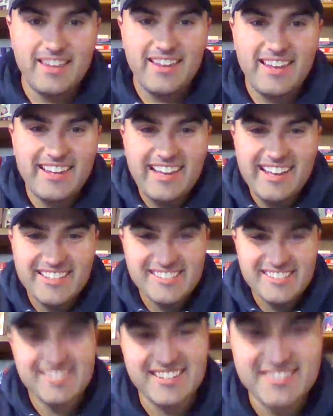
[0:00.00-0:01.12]
Hey
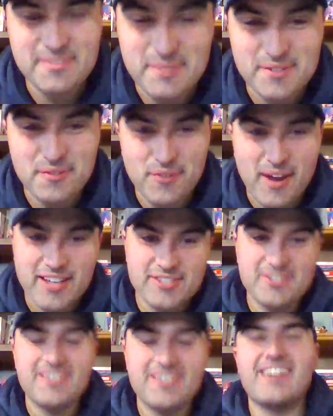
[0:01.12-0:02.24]
guys, it's Mr.
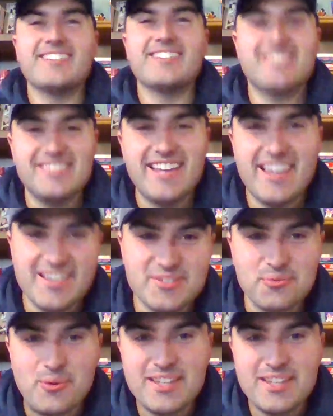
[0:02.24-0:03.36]
Fresh. Today is
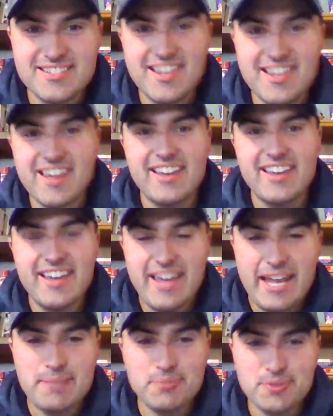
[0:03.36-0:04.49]
Wednesday,
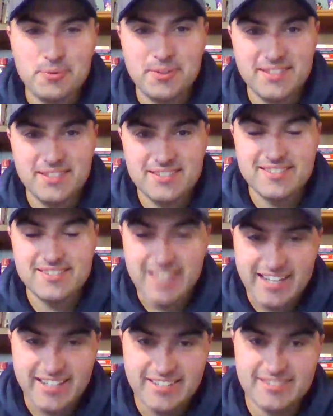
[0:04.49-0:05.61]
April
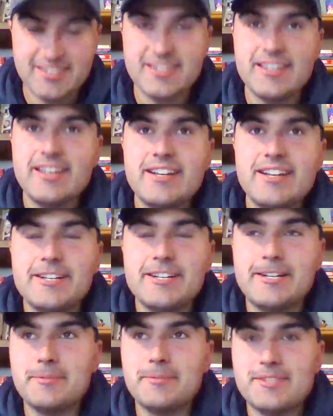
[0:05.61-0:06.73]
22nd.
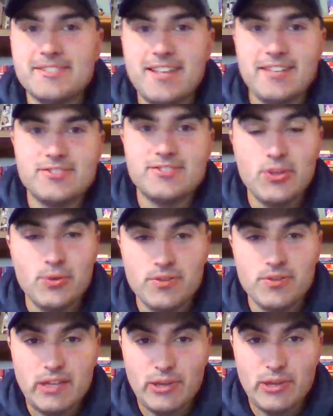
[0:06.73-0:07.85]
It's day 2 of
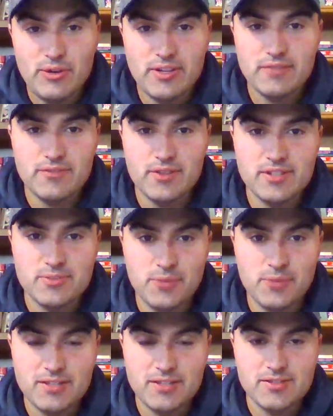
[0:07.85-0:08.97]
e-learning for this
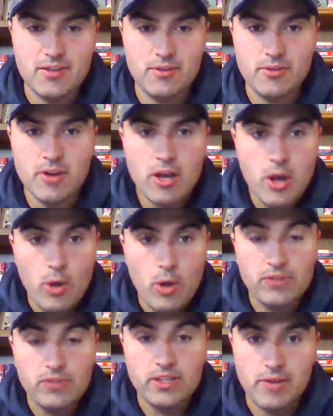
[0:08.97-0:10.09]
week, so
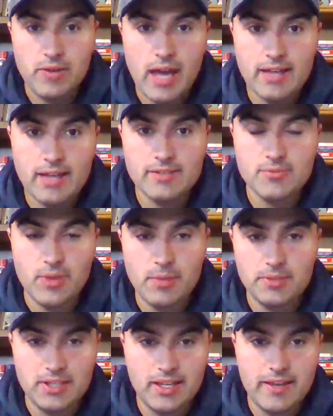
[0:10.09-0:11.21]
hopefully you guys were able
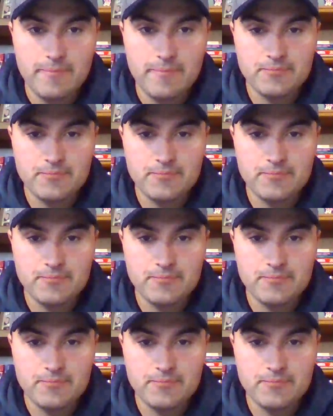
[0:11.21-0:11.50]
to get